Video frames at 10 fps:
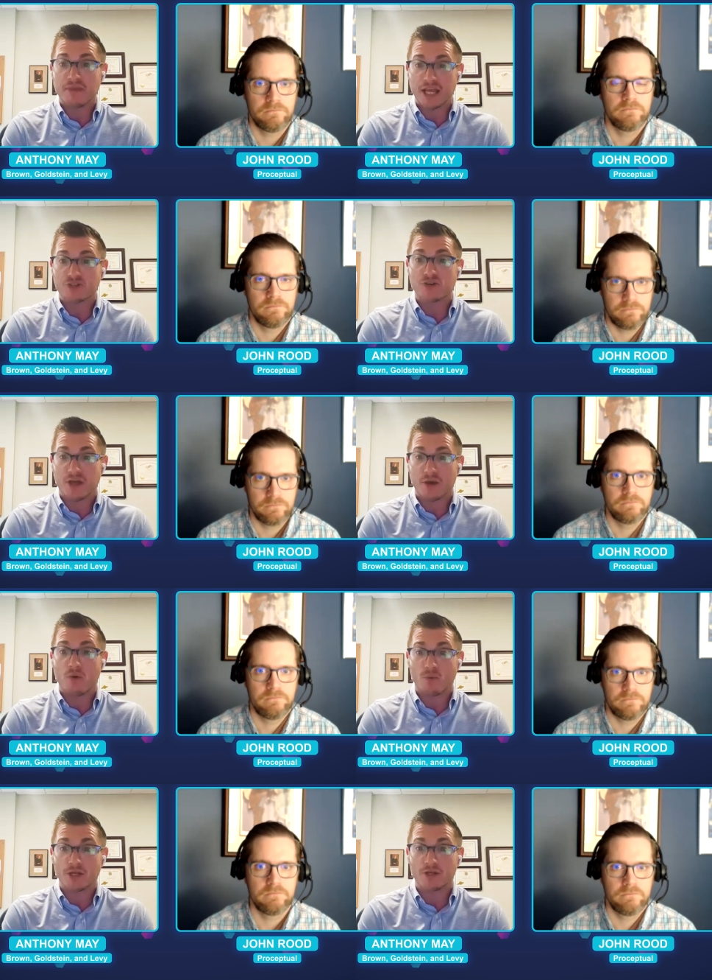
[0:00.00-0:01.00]
Speaker 1: to make sure that
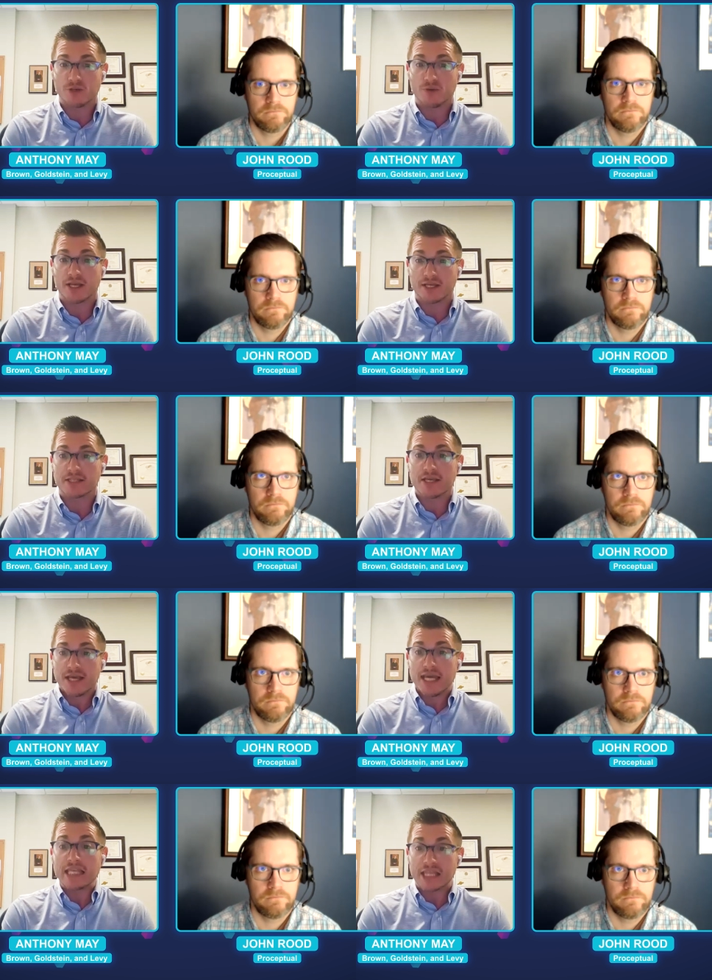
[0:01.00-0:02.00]
what we are doing is
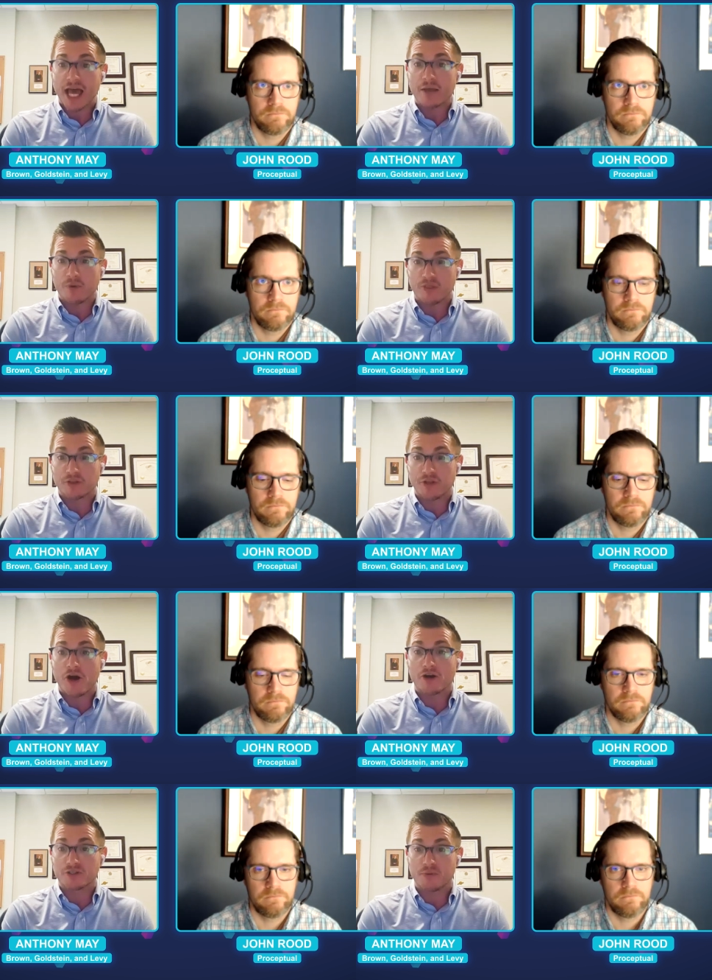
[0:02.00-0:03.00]
in line with the
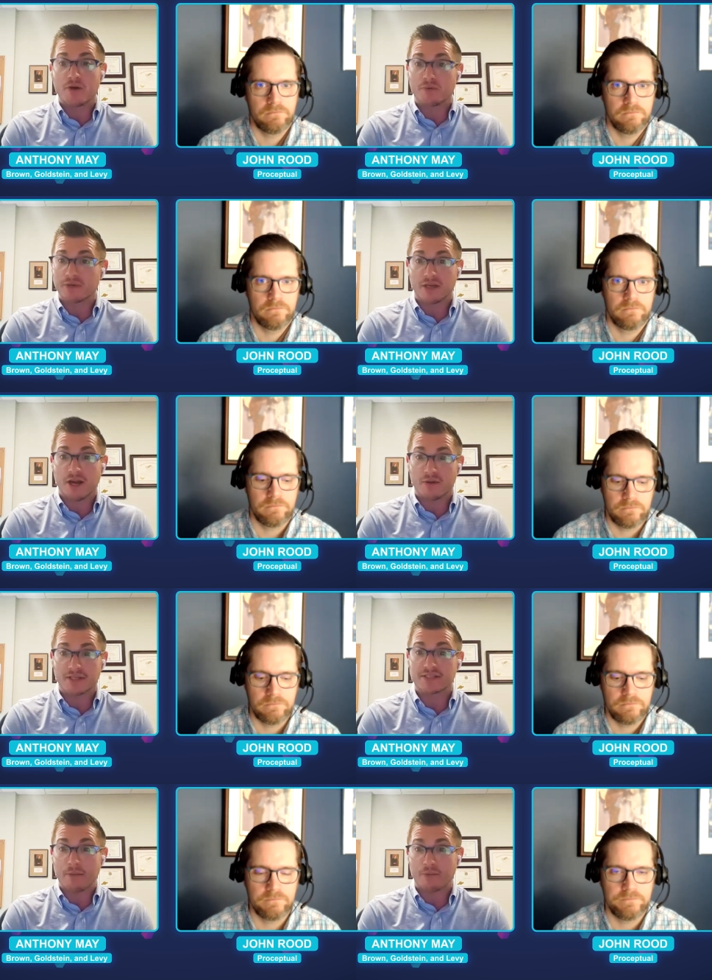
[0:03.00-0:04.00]
law so we don't you know
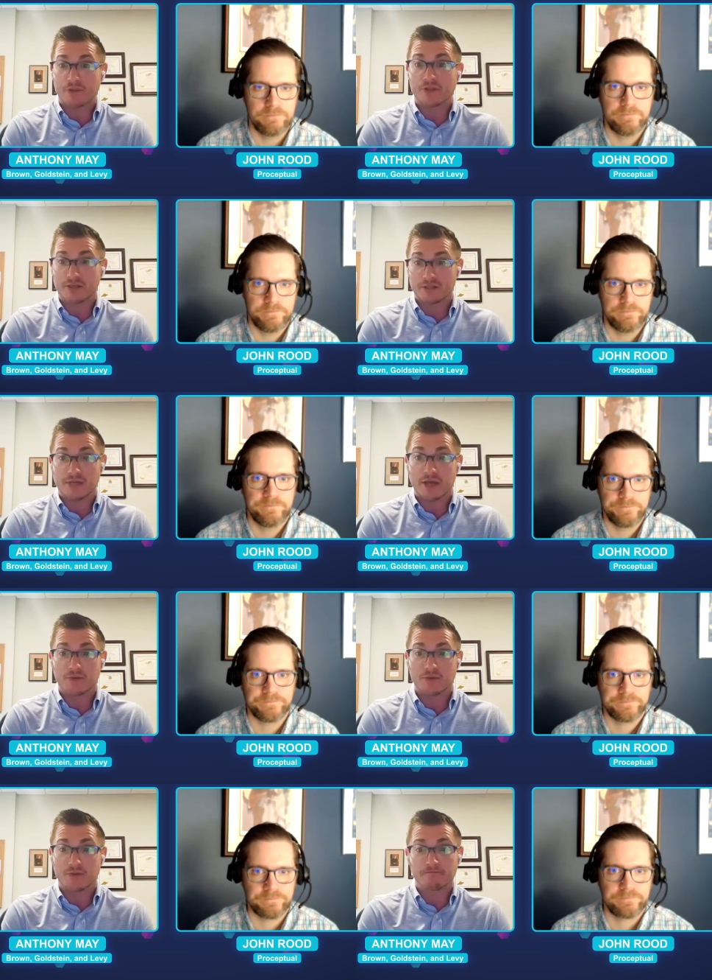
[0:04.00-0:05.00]
get slapped with a lawsuit down
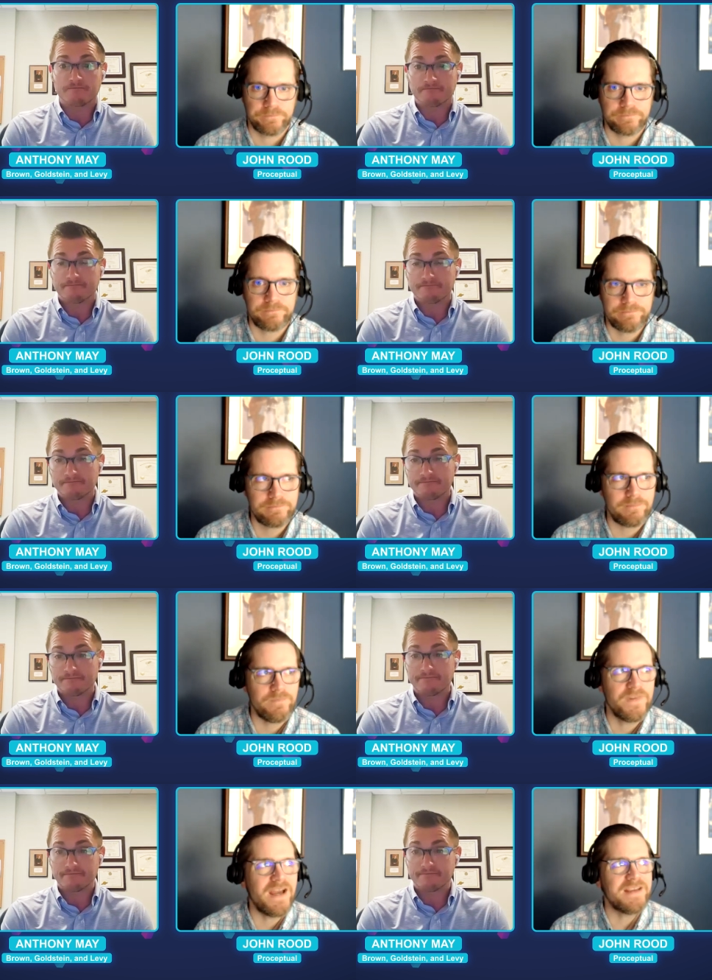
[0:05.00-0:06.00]
the road
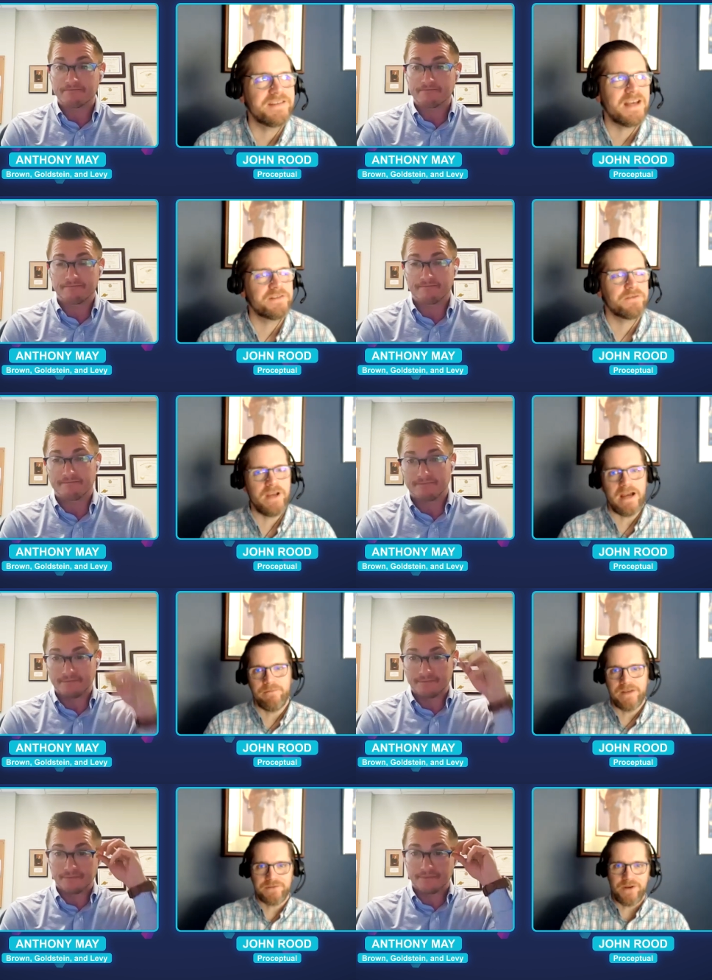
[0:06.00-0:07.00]
Speaker 2: nice that's yeah
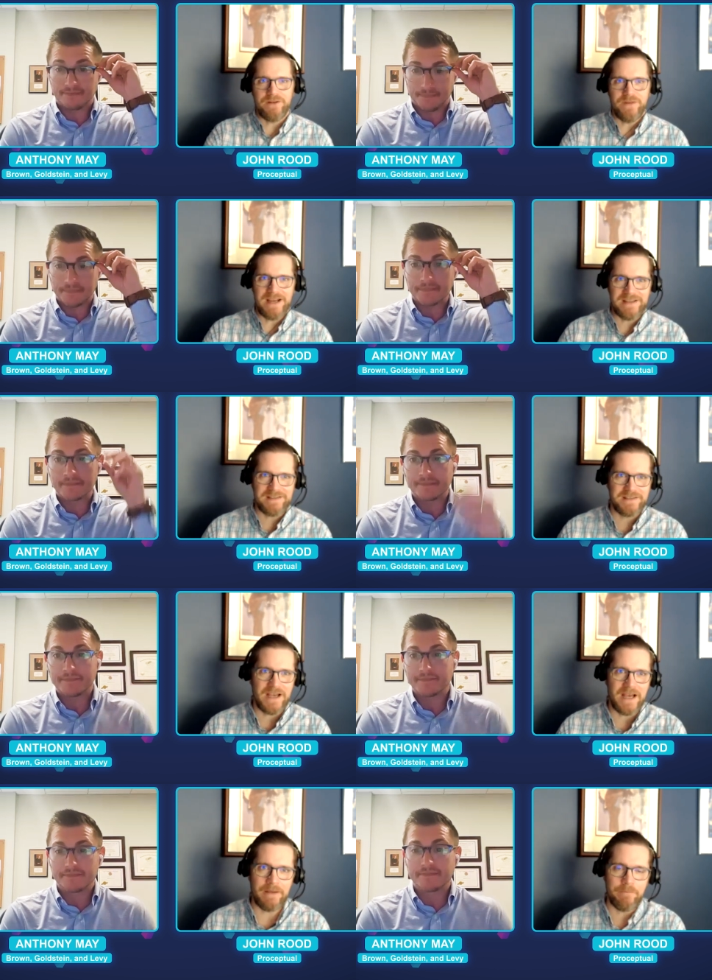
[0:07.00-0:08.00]
that's great advice
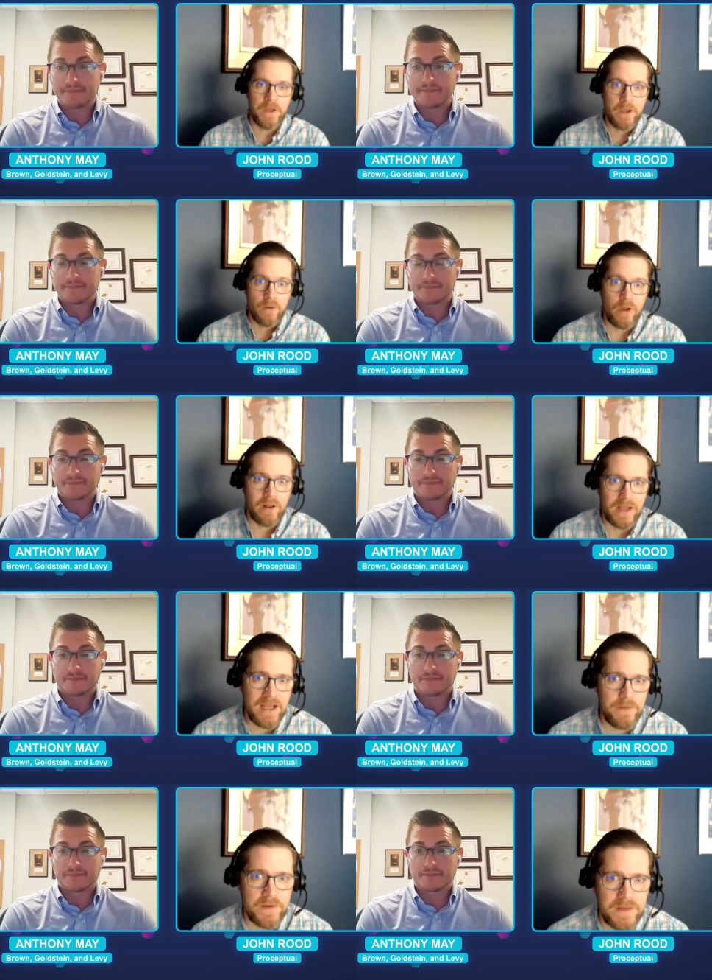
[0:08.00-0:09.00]
um, well,
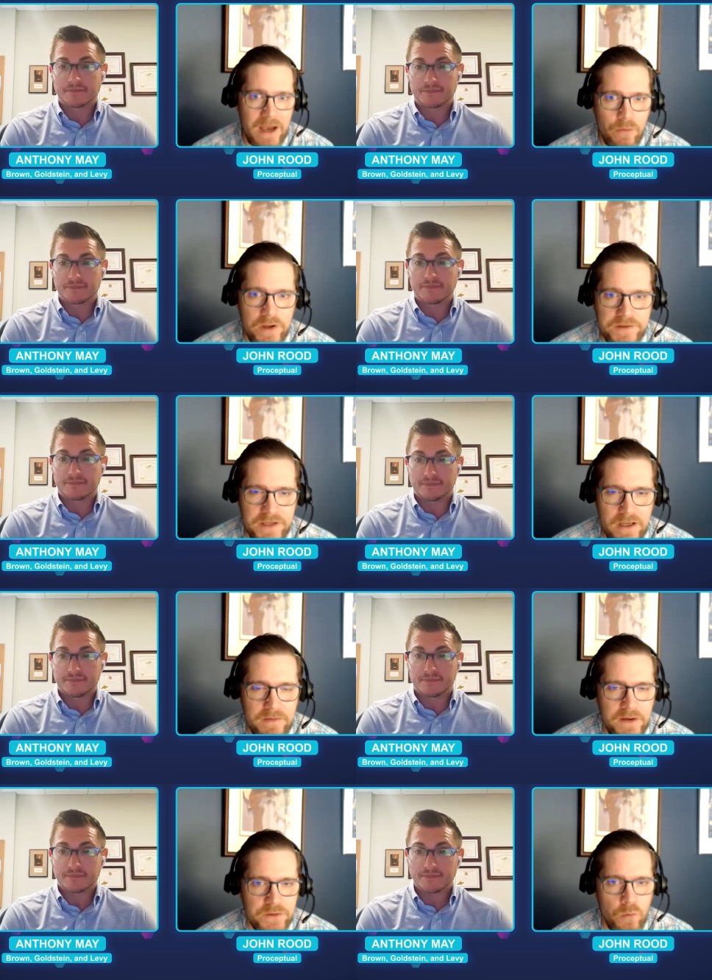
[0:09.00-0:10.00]
Anthony, that was a
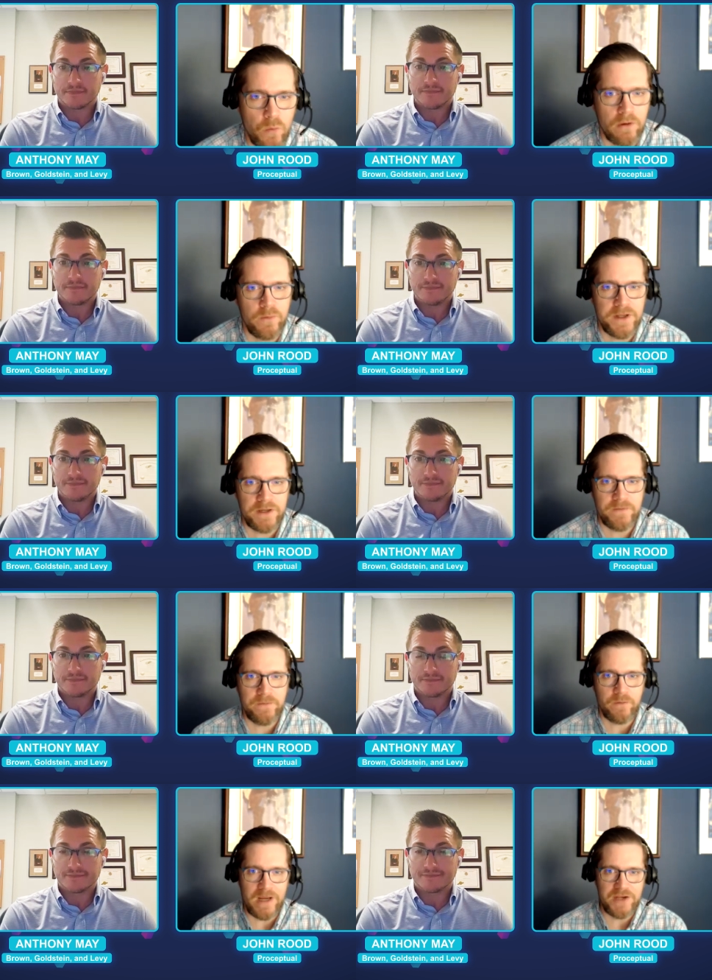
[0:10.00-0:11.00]
that was a whirlwind of
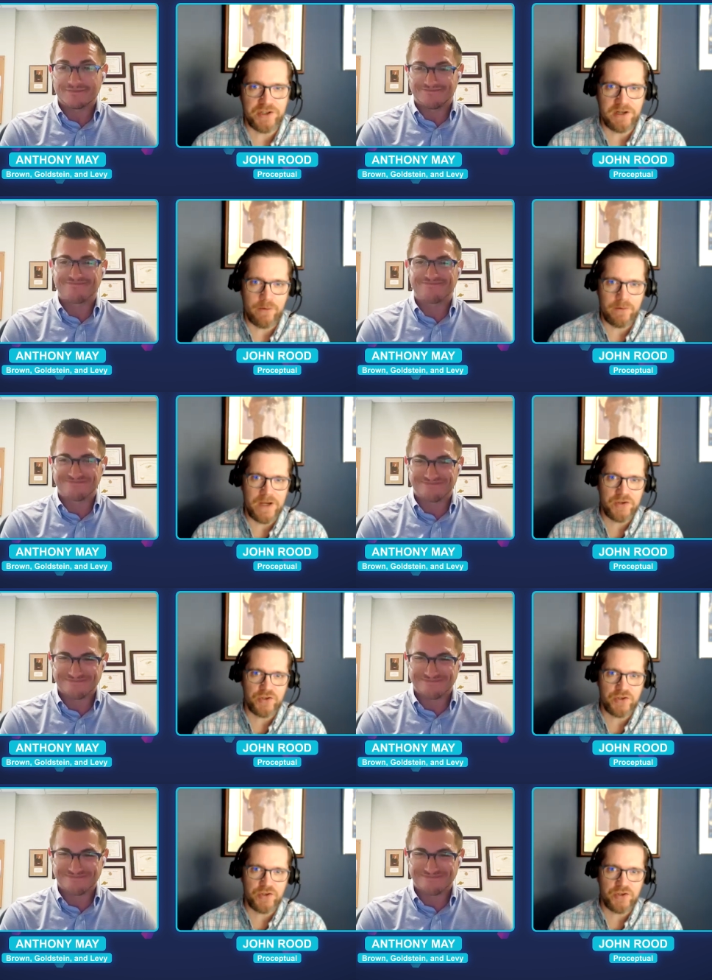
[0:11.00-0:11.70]
information. I want to make